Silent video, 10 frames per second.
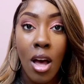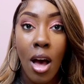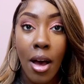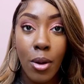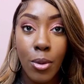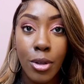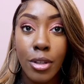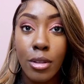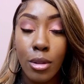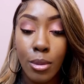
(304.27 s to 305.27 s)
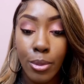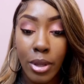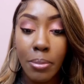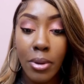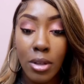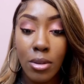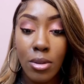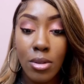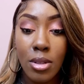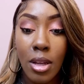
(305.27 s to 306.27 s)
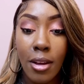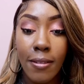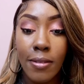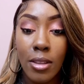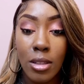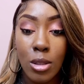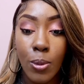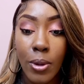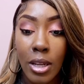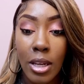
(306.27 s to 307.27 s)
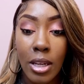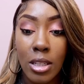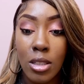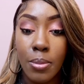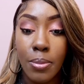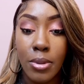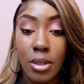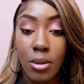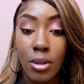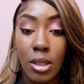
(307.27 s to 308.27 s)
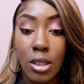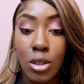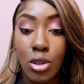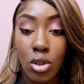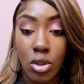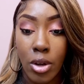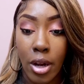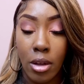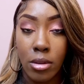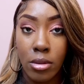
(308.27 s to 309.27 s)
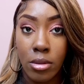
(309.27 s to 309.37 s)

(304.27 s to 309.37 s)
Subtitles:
I ordered 3 bundles of the 20-inch Brazilian straight.